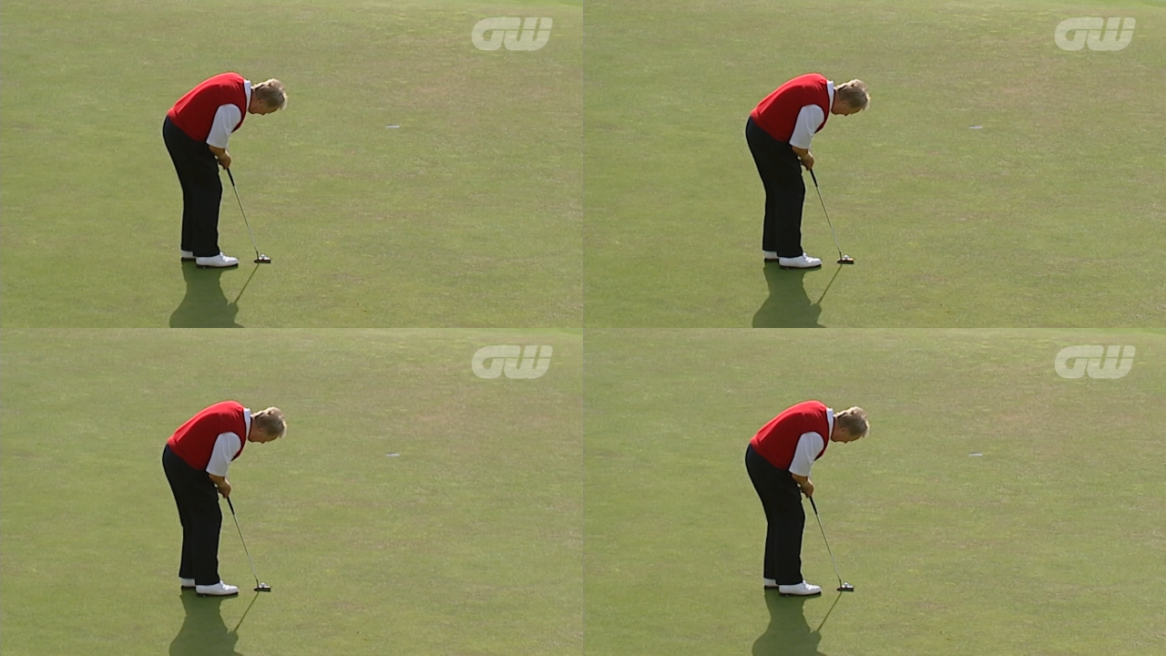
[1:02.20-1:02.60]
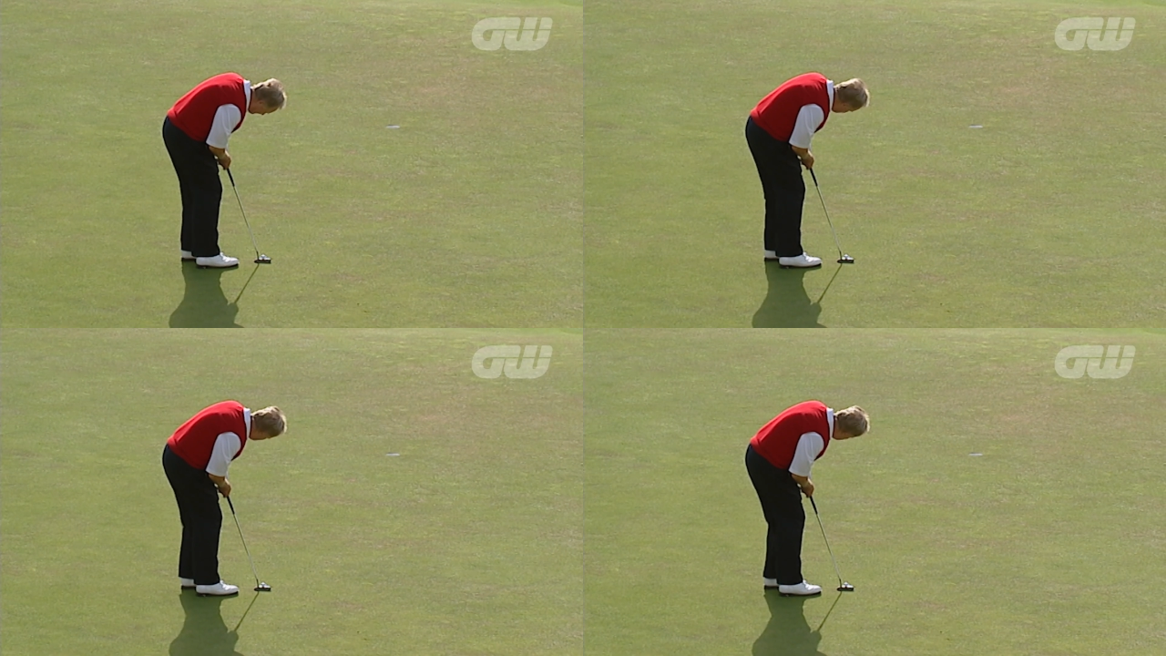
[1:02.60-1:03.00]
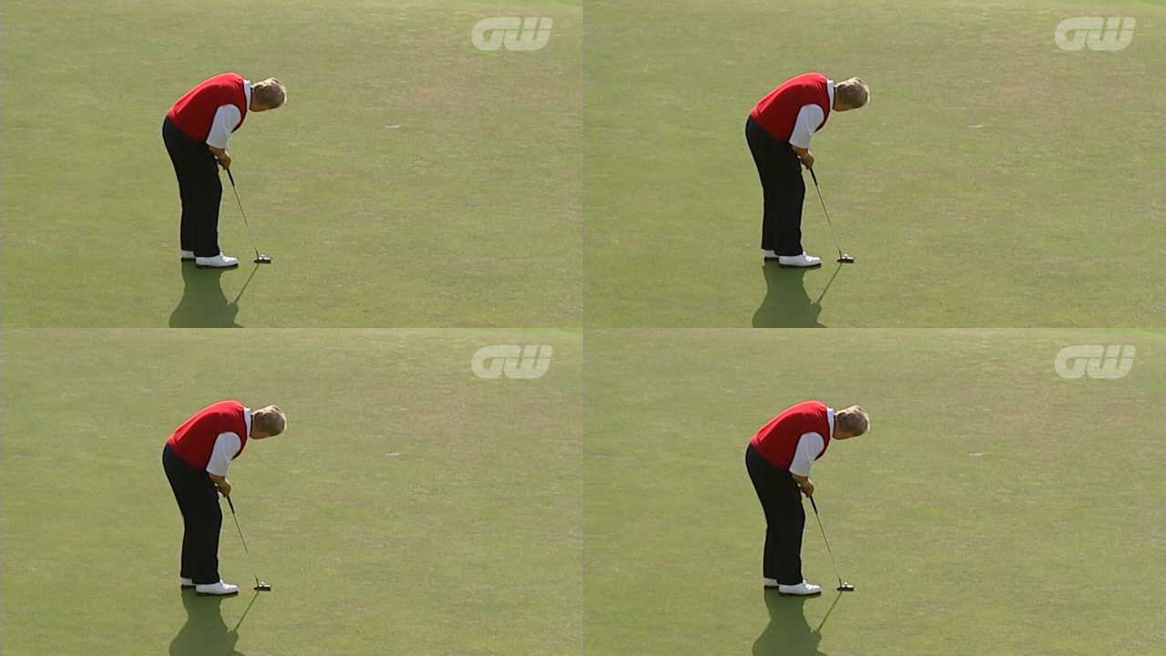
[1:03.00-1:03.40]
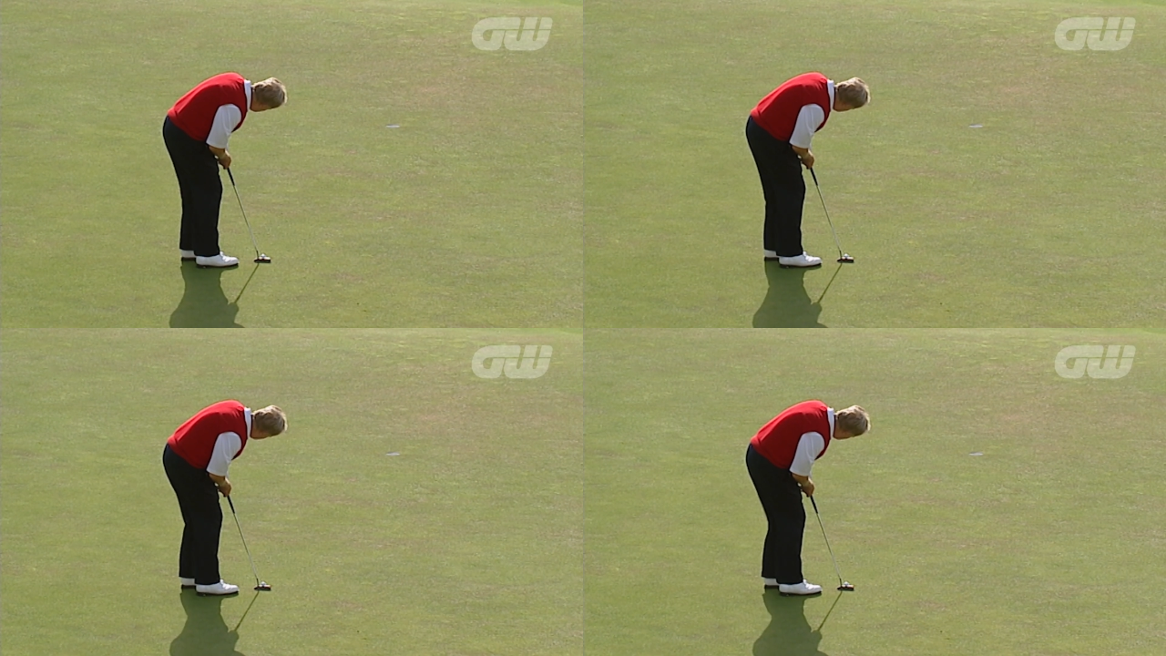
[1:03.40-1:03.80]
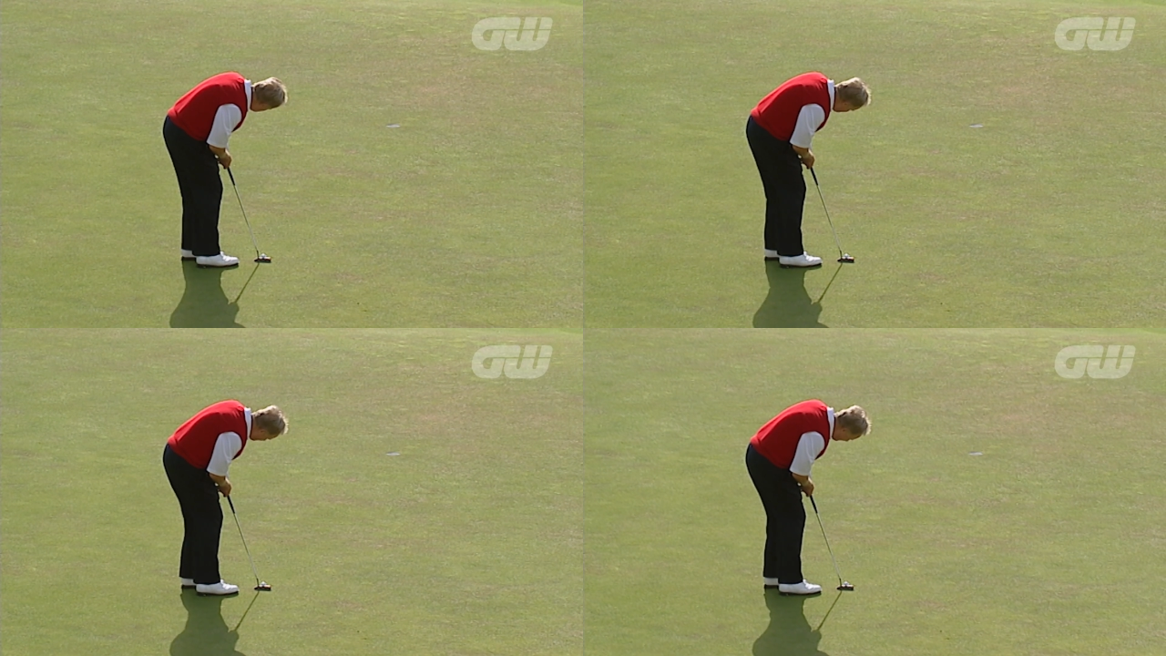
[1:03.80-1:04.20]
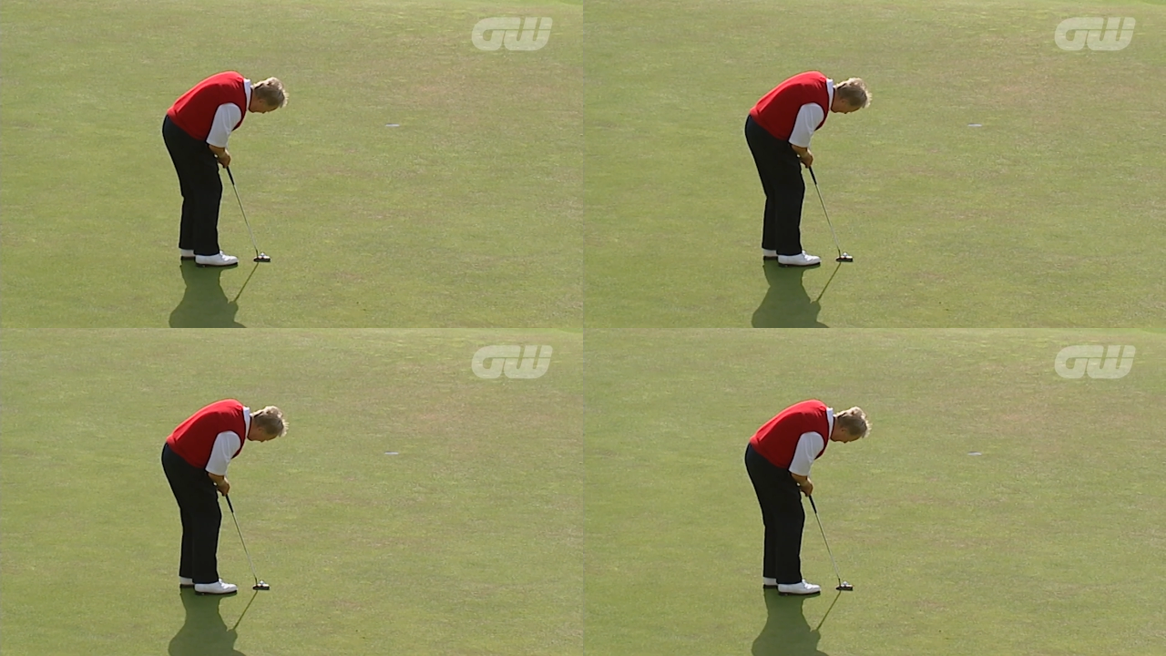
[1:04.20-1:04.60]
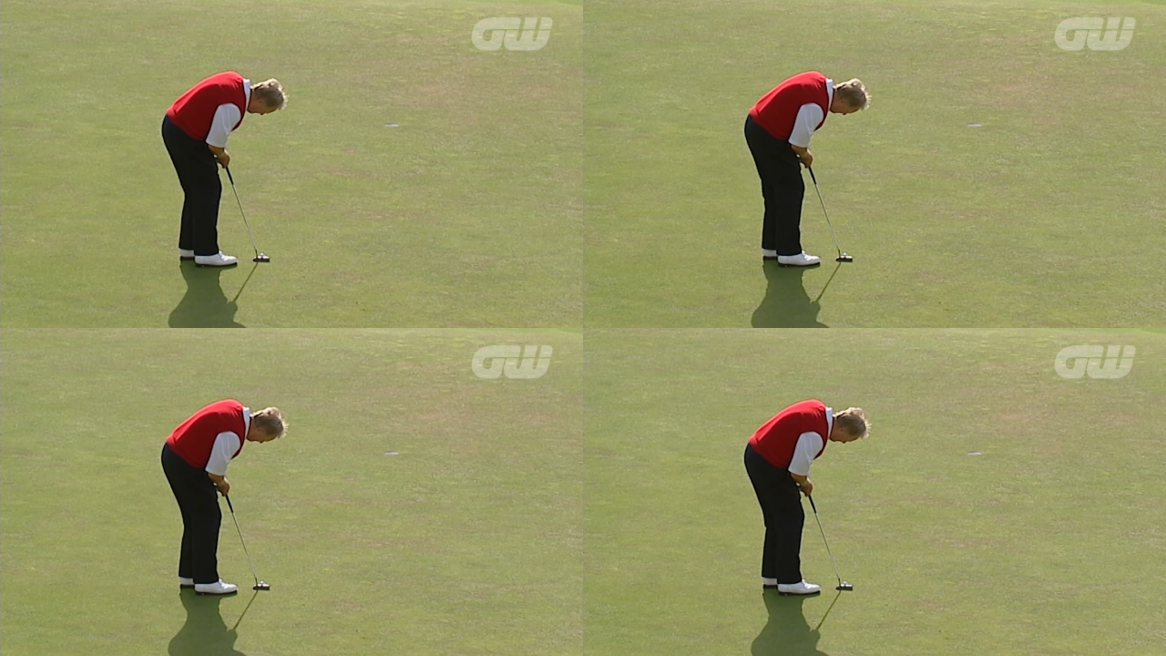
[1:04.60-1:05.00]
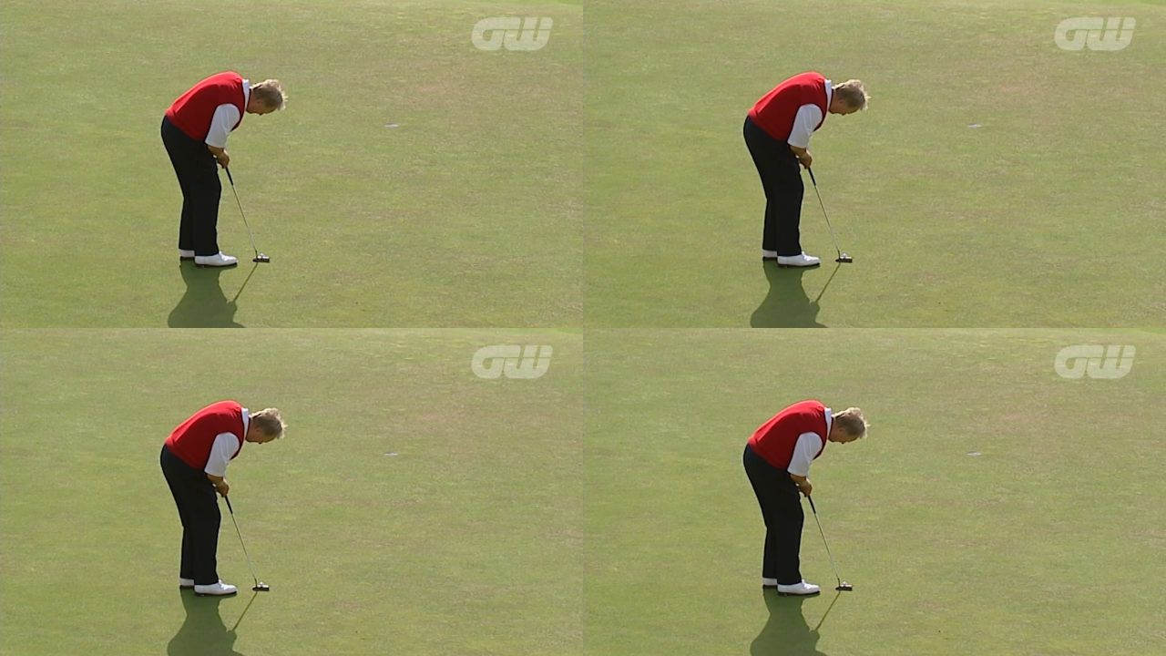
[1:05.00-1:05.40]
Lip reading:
[unreadable: no face in view]